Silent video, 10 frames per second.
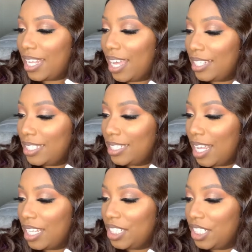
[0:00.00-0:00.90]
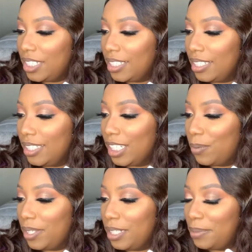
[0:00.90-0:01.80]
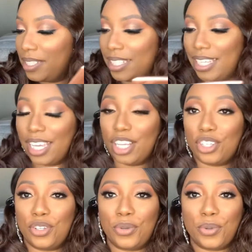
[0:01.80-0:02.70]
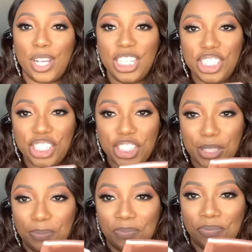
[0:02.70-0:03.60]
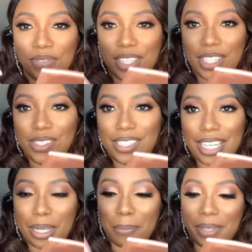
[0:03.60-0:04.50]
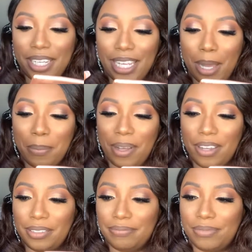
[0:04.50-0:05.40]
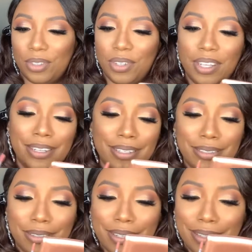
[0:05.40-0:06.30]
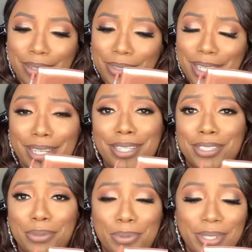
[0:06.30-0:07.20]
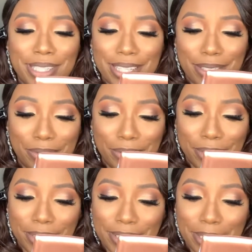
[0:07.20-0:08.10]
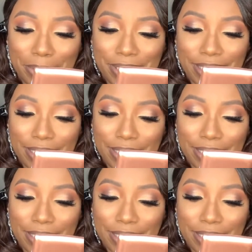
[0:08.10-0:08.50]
Anastasia liquid lipstick in Crush. This was like a mini I bought. I think it was like 100 points at Sephora or something.